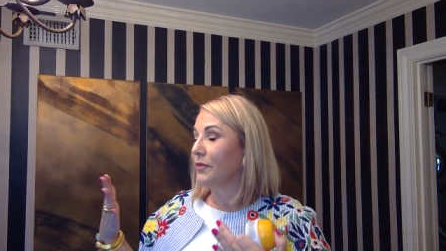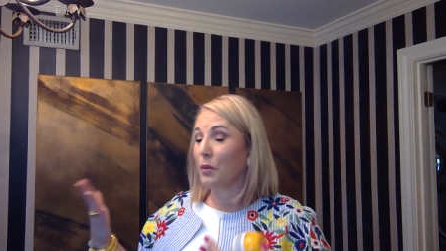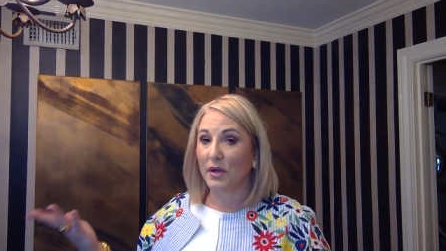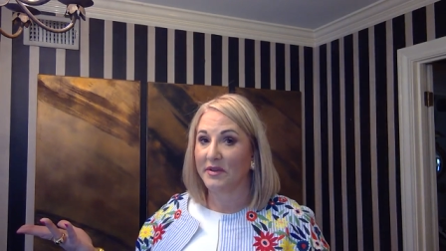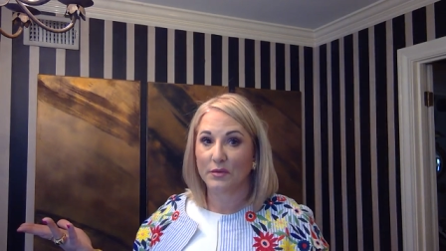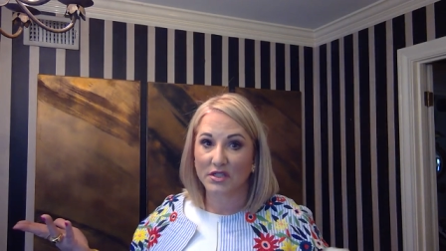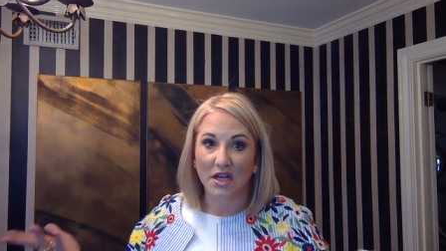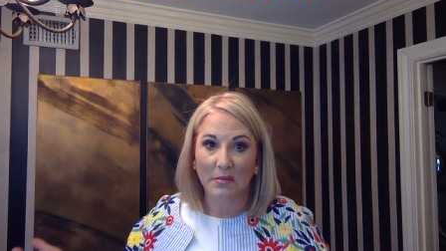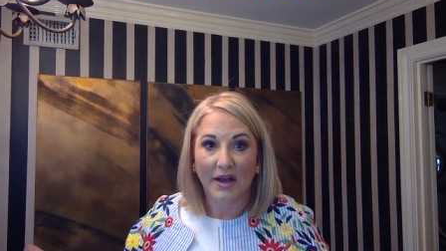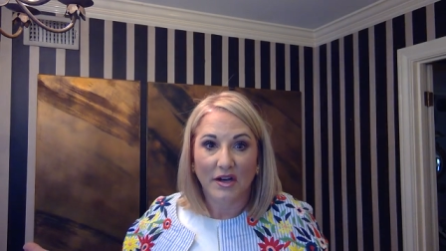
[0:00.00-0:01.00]
women would
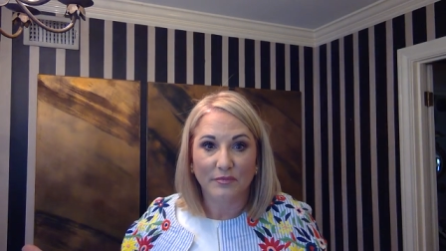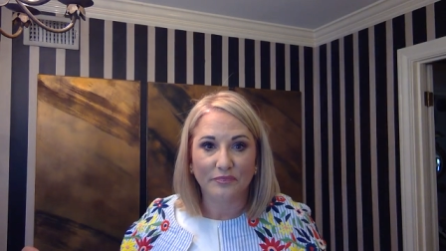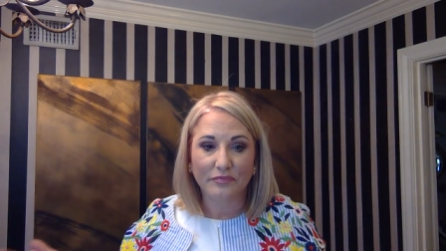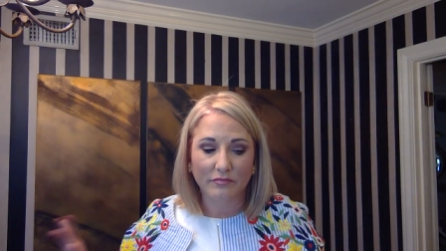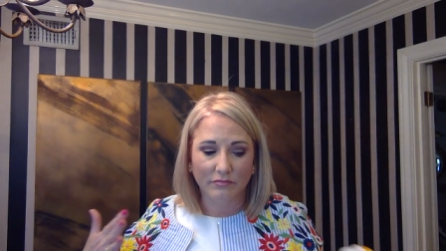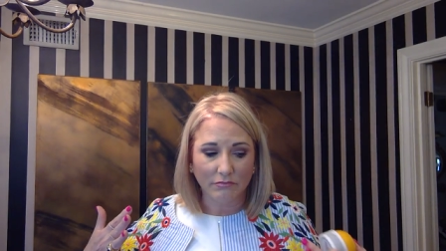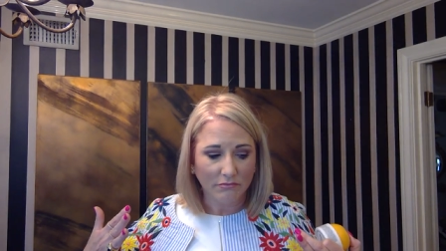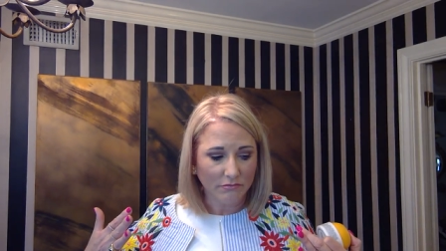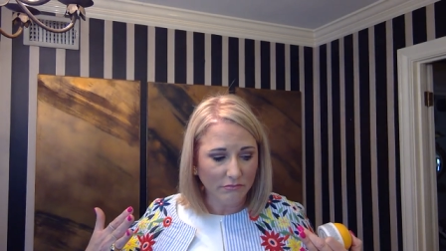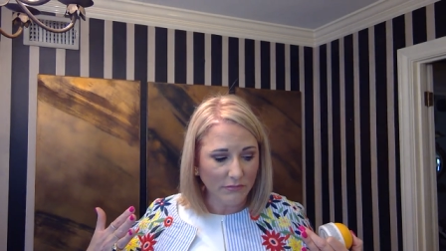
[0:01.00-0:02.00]
talk about
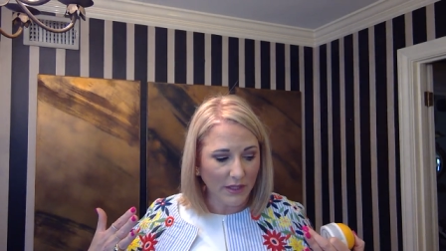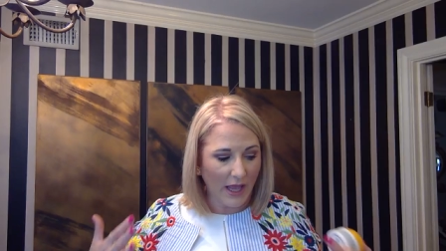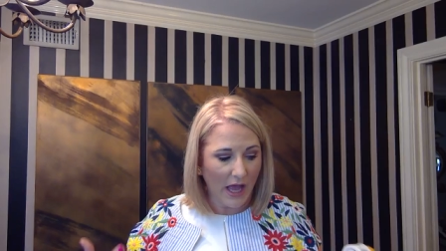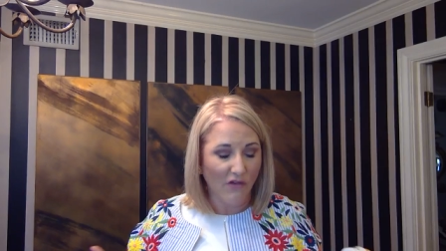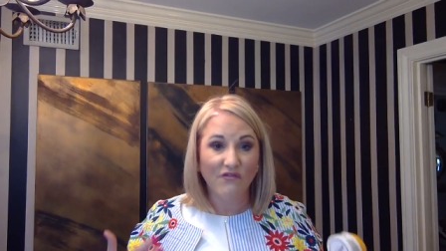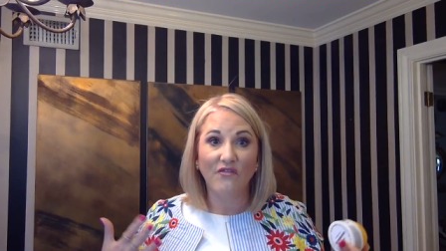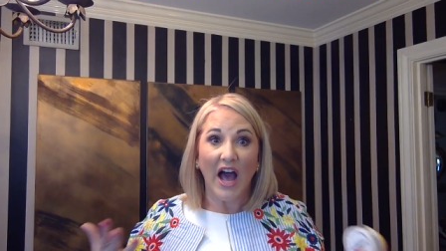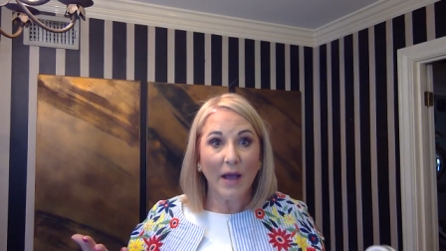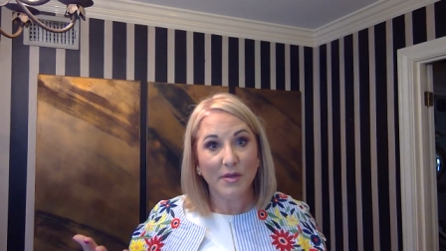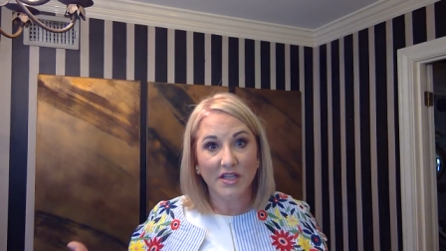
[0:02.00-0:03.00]
how
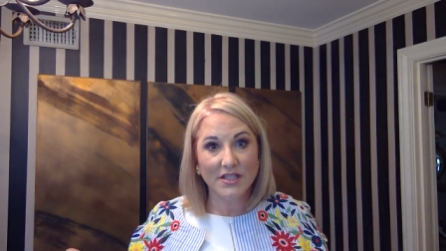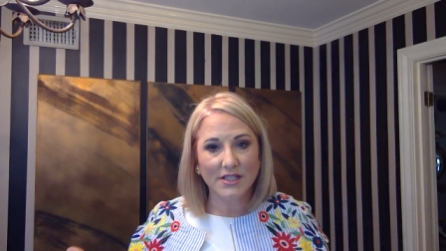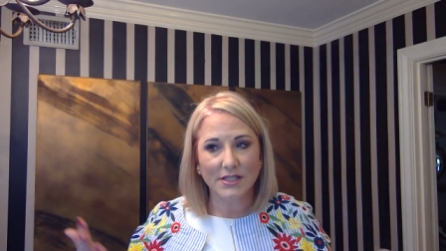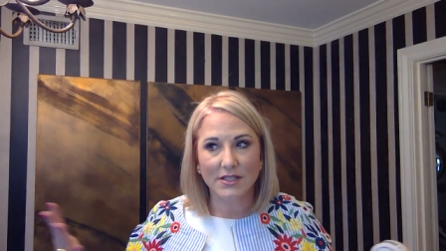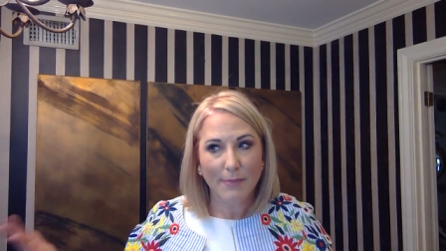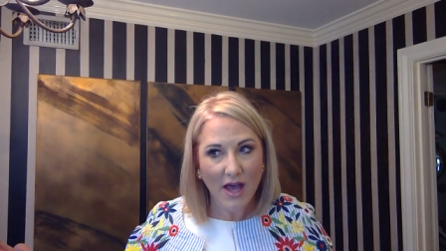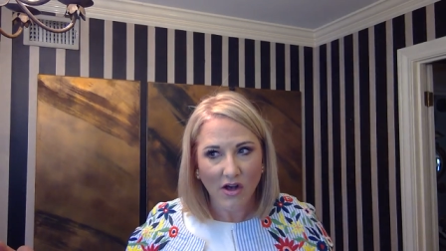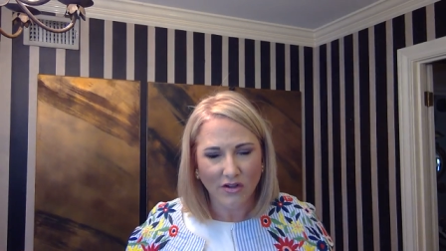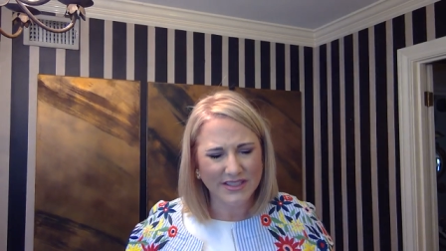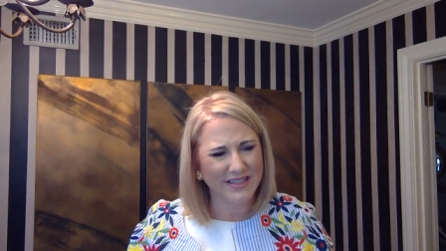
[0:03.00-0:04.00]
fabulous it
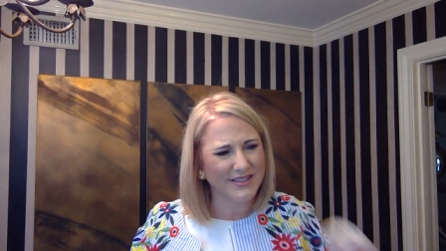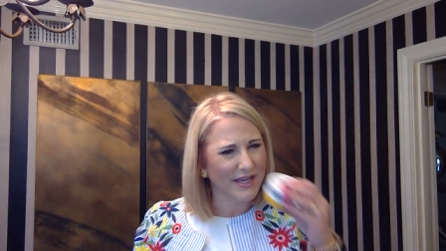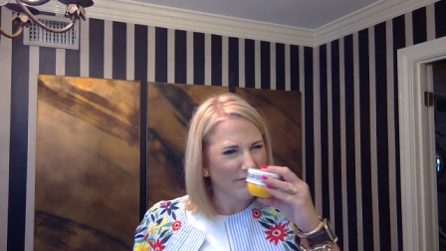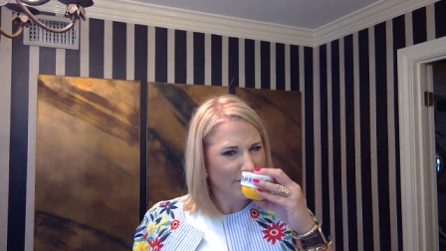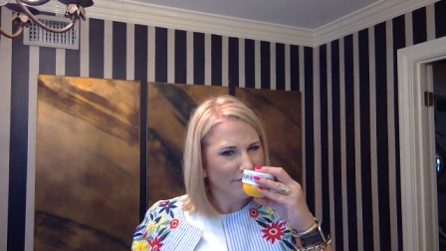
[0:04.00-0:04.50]
smelled. And I was like,